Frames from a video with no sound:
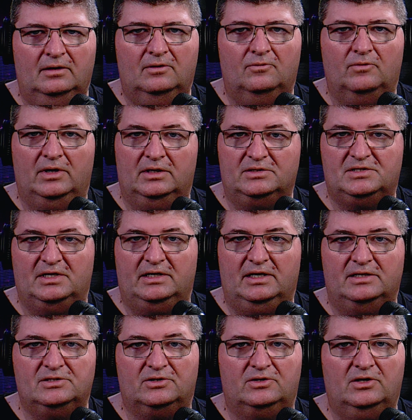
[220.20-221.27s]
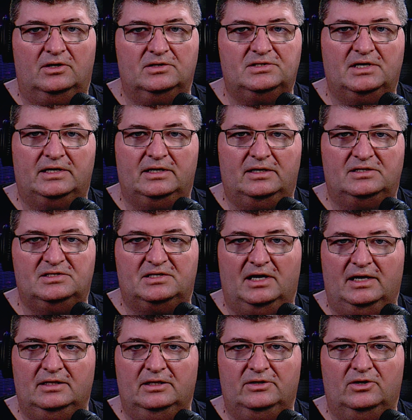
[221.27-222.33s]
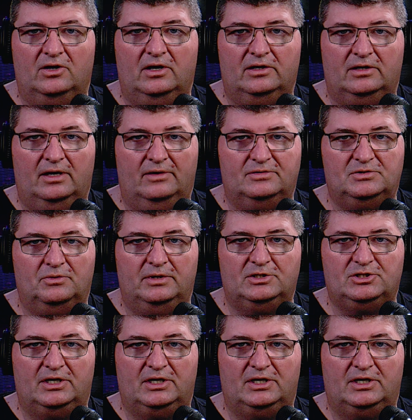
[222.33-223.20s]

Well, Sennheiser calls that a silent on-off switch.